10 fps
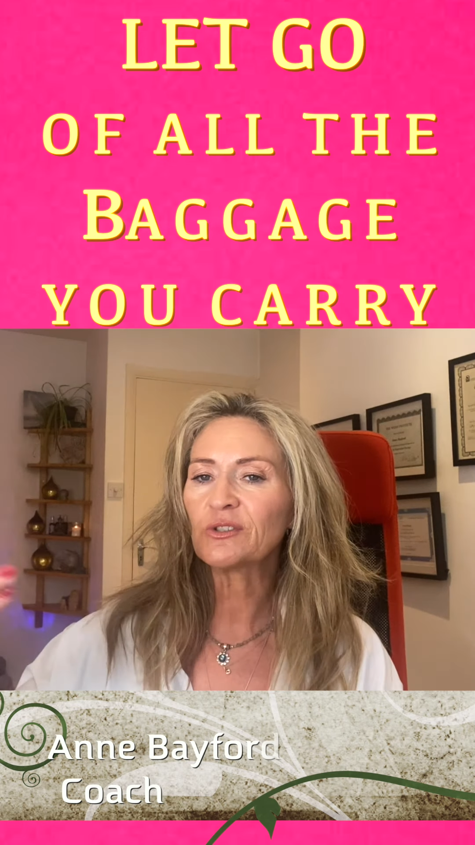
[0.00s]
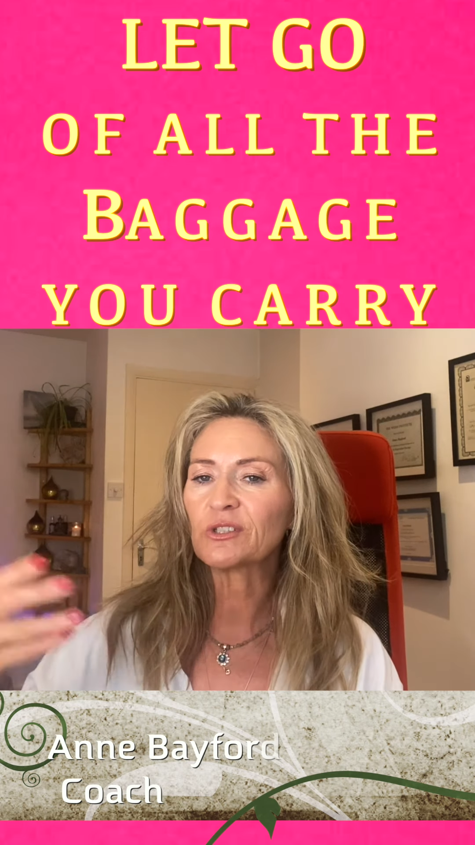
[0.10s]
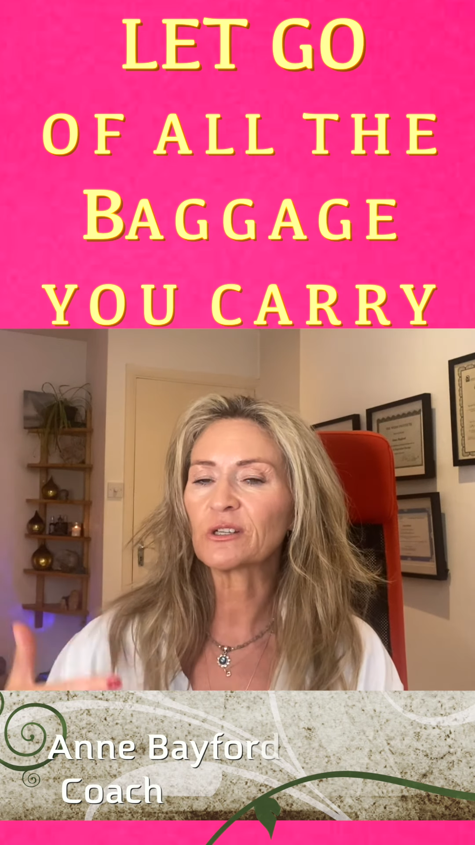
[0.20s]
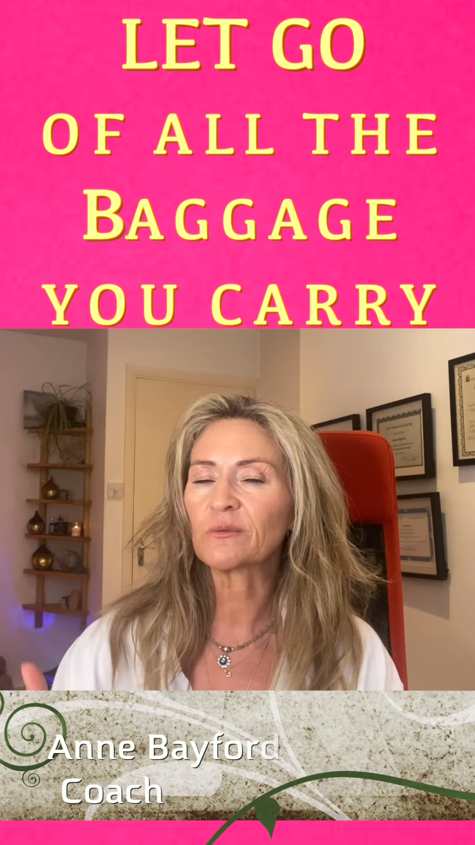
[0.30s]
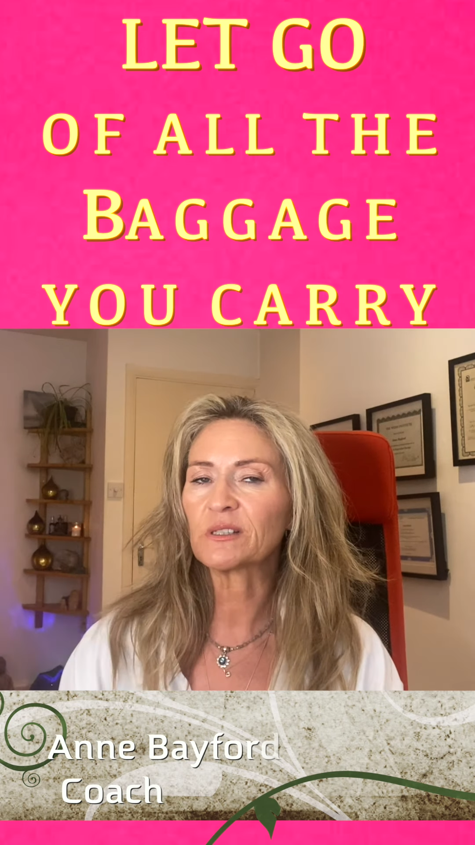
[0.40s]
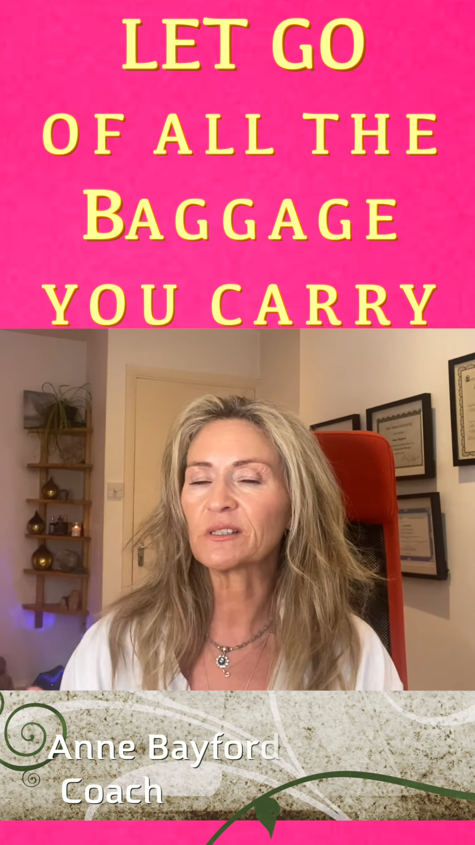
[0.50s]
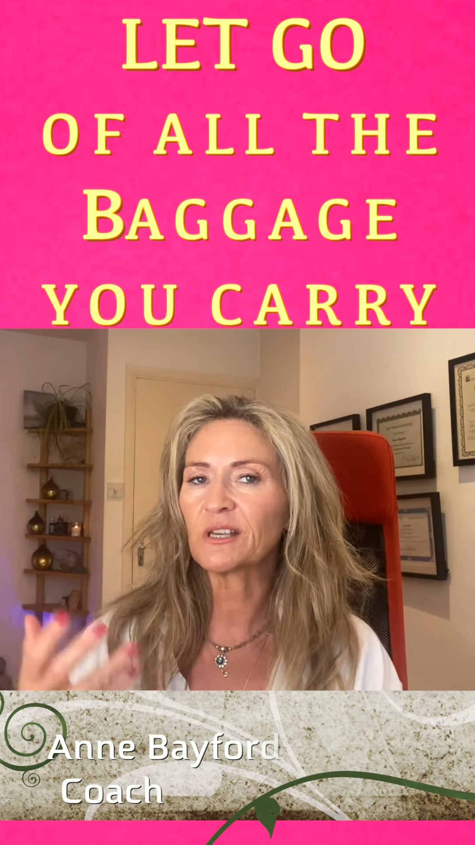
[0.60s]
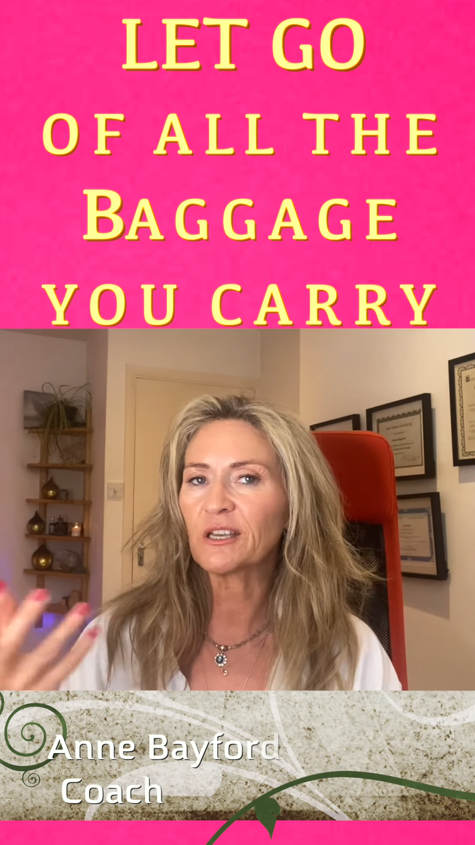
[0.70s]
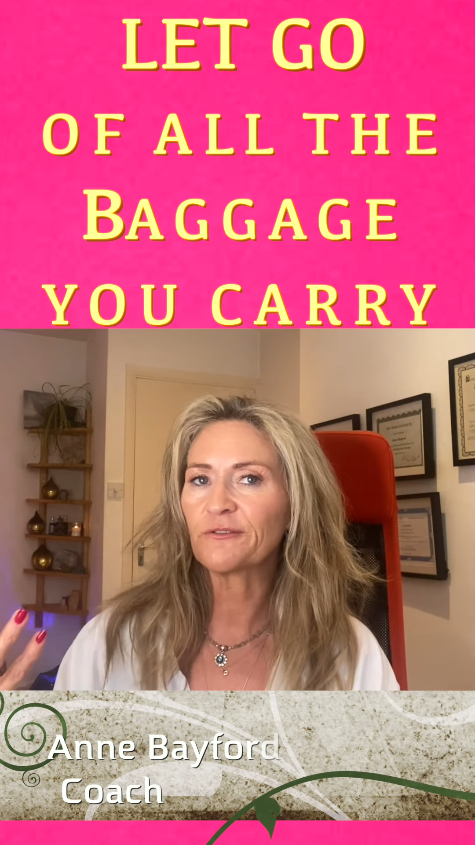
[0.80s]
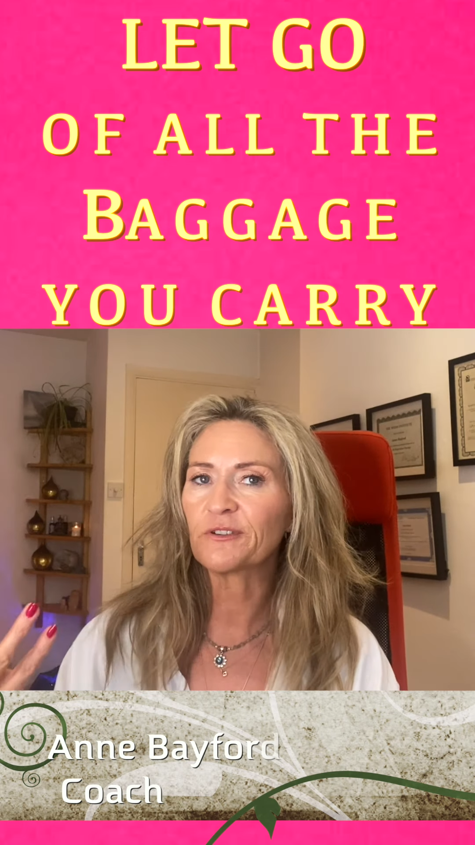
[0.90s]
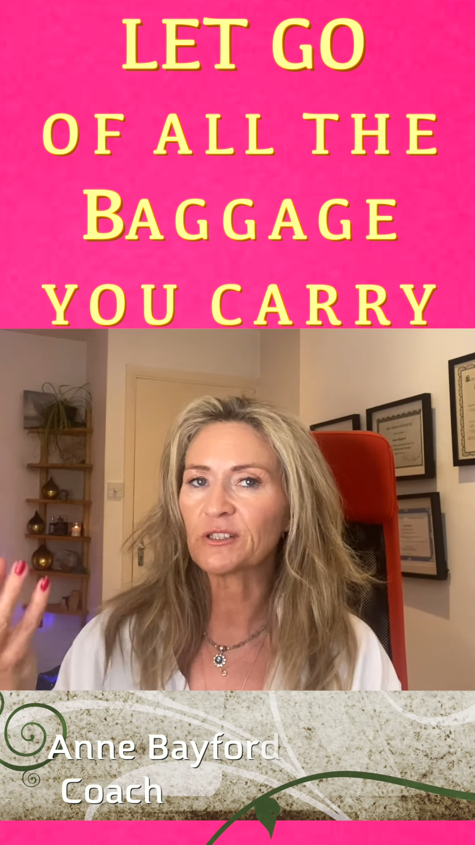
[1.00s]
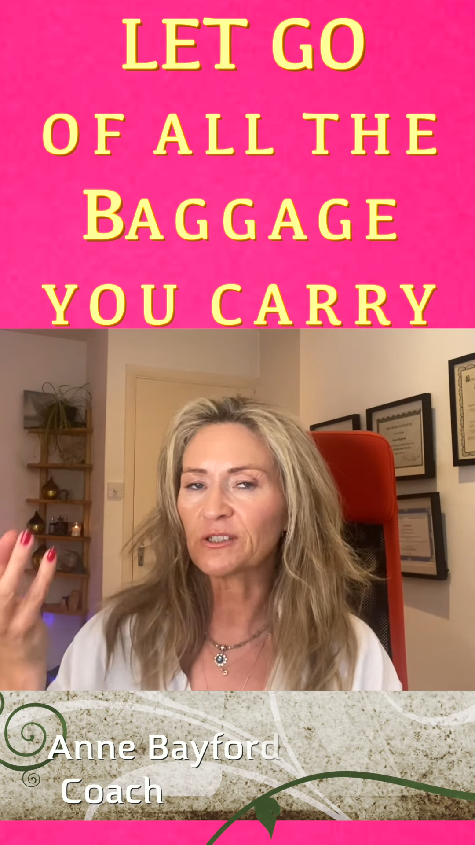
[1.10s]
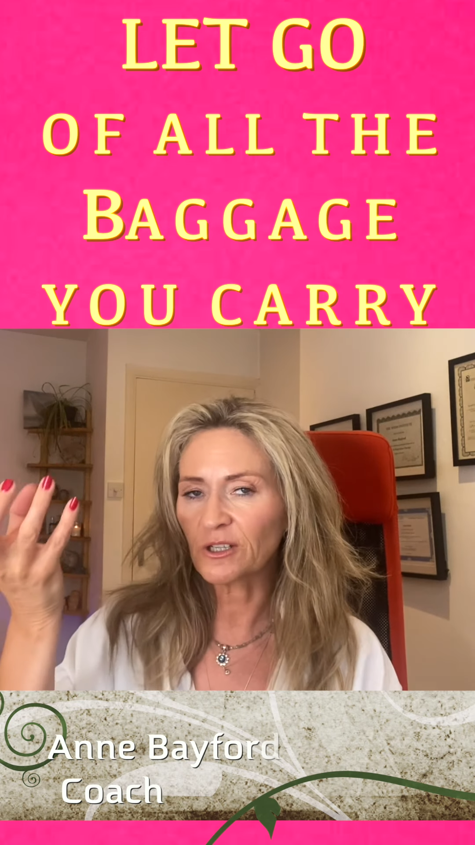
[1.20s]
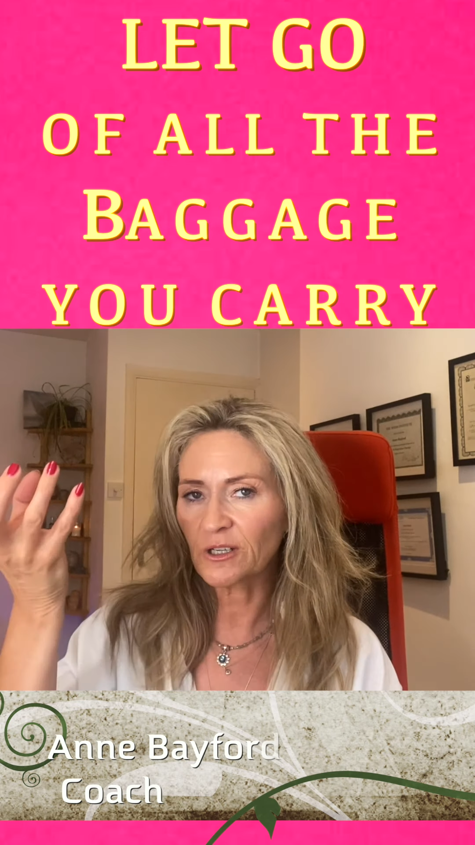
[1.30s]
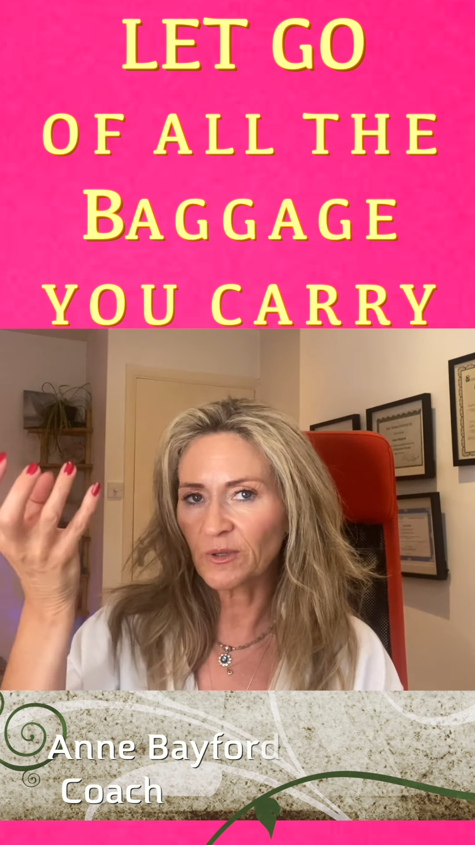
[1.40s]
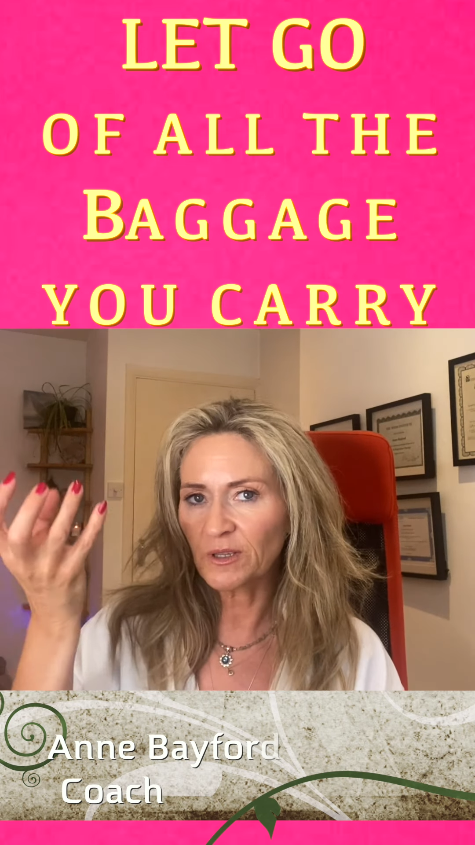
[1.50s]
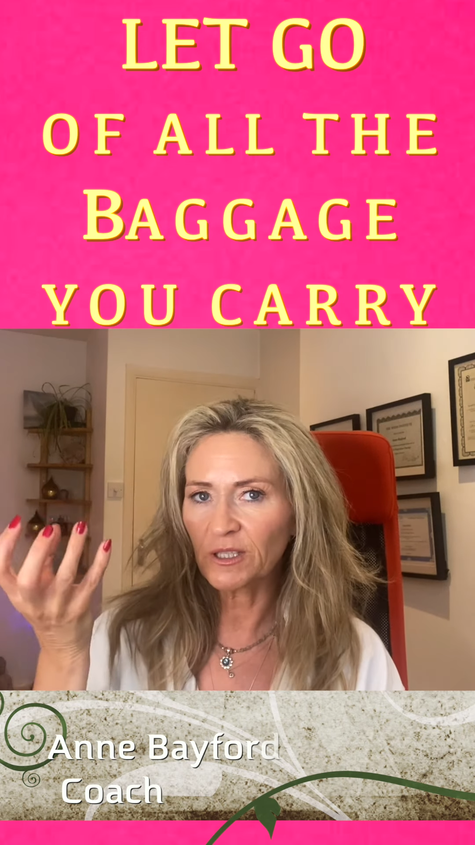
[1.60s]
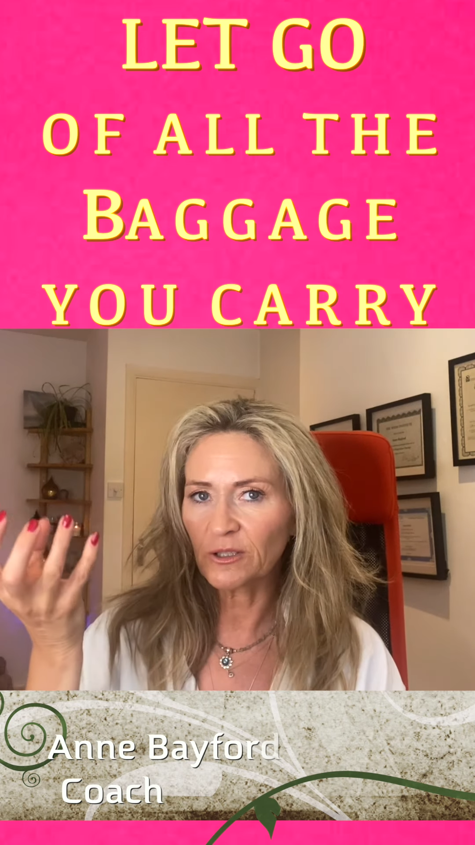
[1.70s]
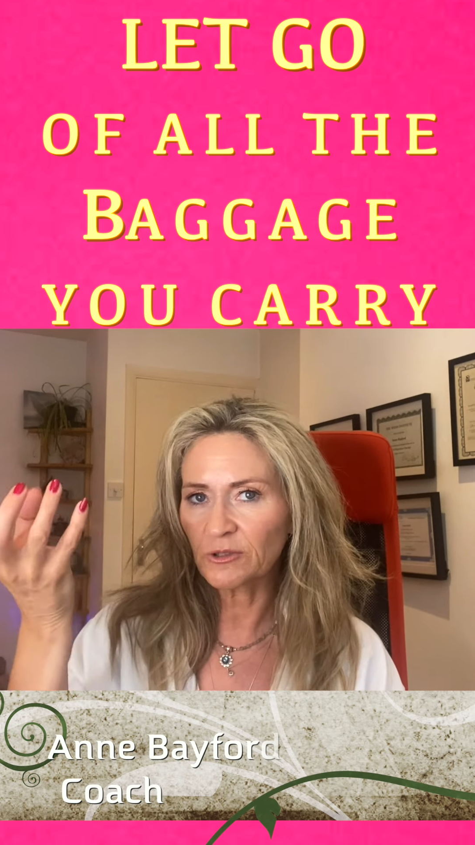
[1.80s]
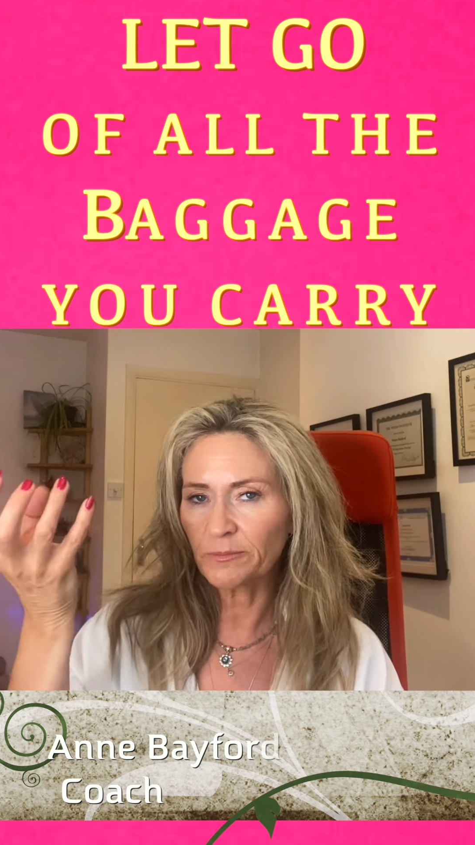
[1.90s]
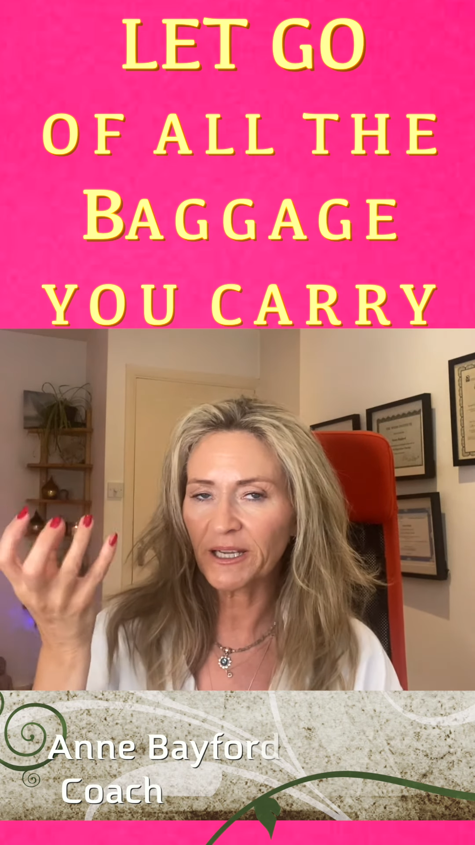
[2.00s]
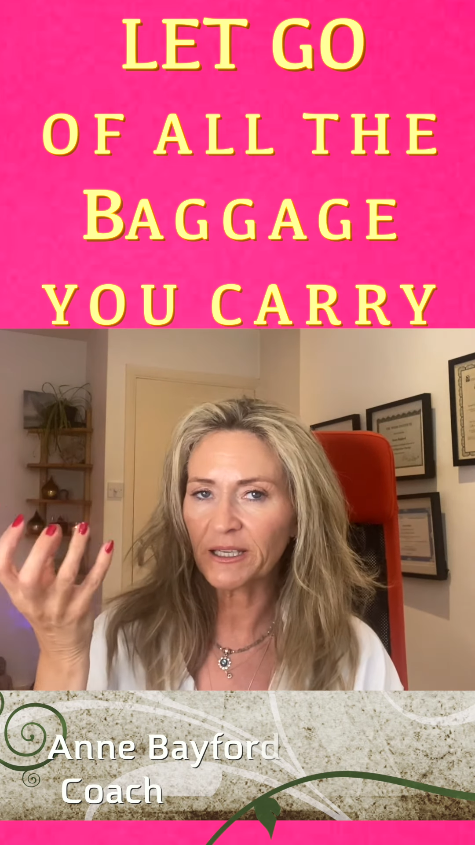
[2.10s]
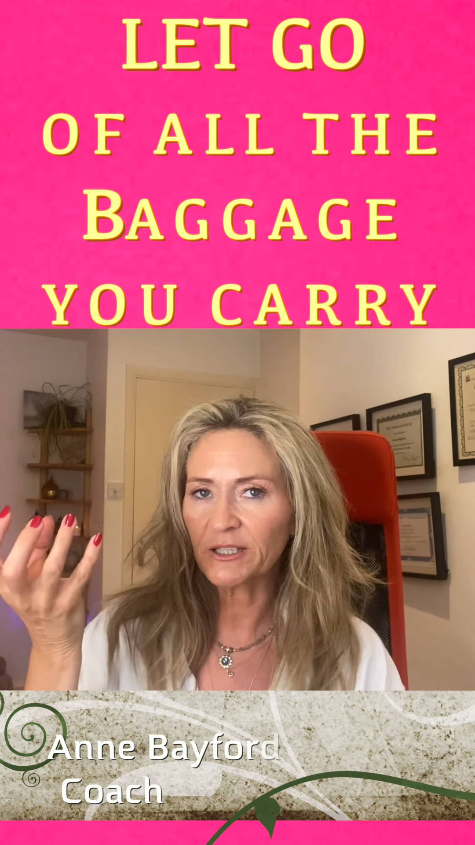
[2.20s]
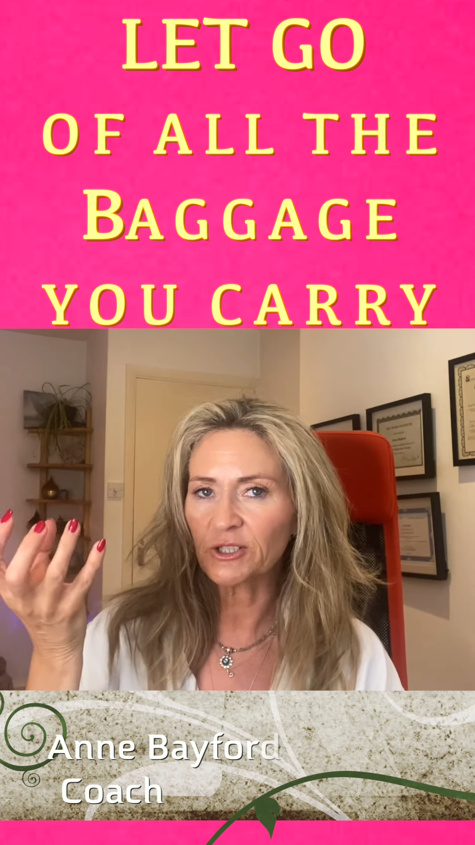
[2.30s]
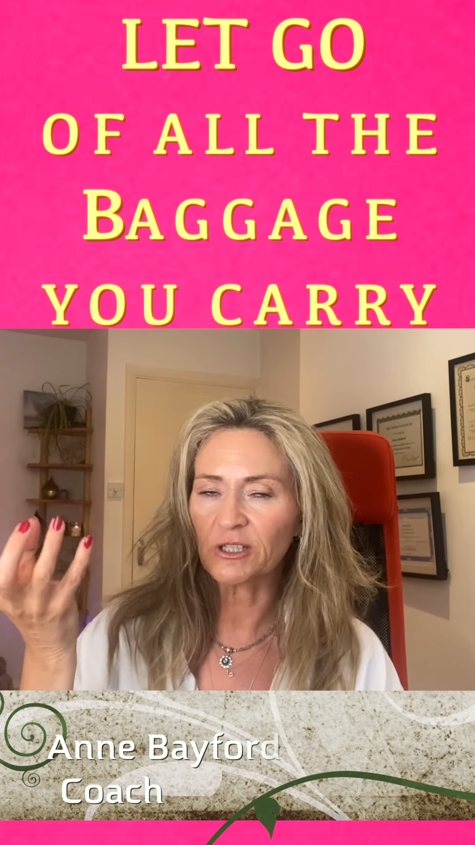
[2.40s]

So it's safer to go with the old baggage,